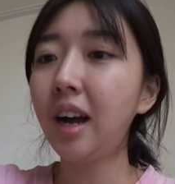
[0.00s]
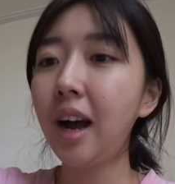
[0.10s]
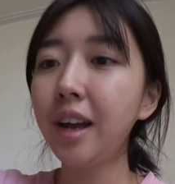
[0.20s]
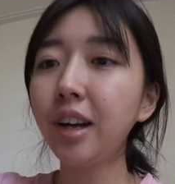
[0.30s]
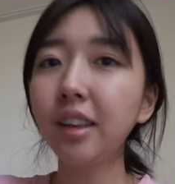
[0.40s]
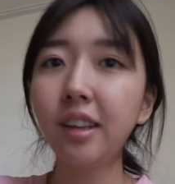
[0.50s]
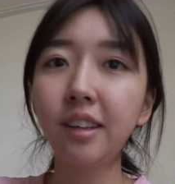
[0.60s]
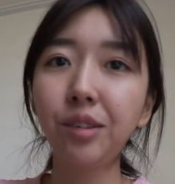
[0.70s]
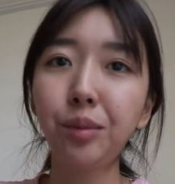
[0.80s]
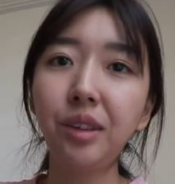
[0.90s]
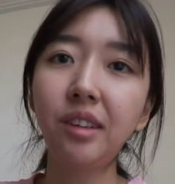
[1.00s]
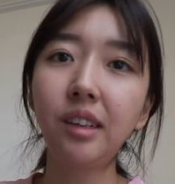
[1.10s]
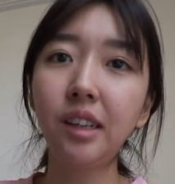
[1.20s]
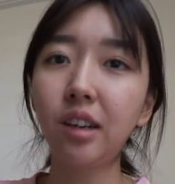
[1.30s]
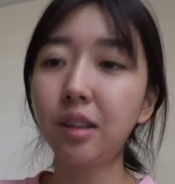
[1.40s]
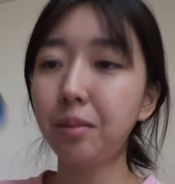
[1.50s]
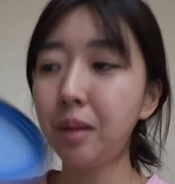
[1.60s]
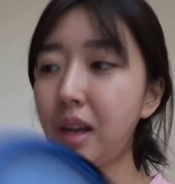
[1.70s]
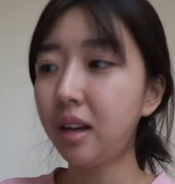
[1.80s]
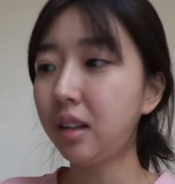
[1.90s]
I got this recently on the
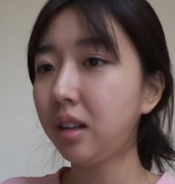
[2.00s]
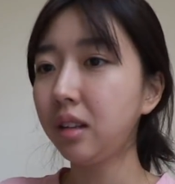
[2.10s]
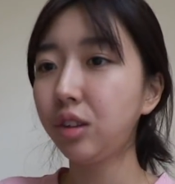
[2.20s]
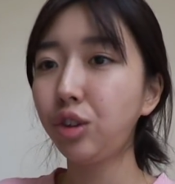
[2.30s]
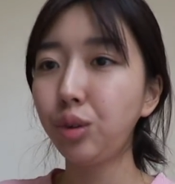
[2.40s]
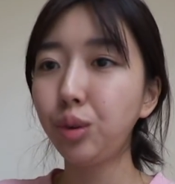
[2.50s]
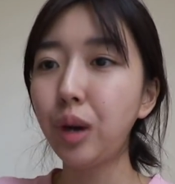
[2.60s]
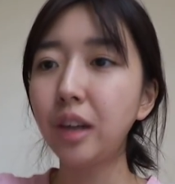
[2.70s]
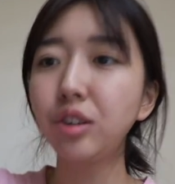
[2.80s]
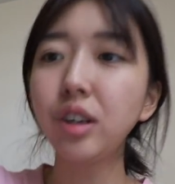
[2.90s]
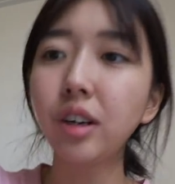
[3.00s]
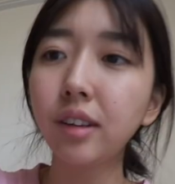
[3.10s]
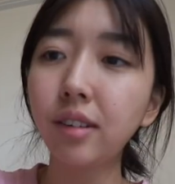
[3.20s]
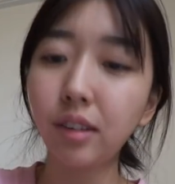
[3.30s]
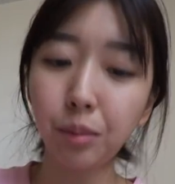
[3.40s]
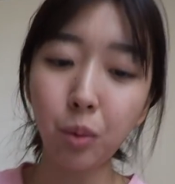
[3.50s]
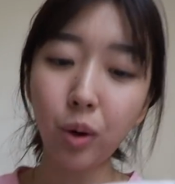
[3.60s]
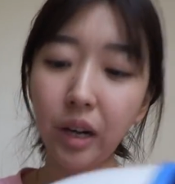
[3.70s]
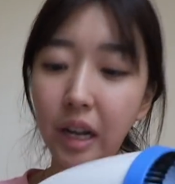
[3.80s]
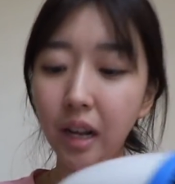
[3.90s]
mail too. I actually got this
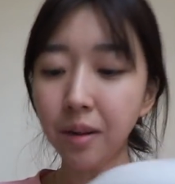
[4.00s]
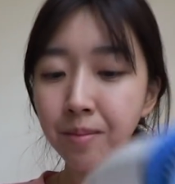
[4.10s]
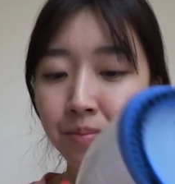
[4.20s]
morning,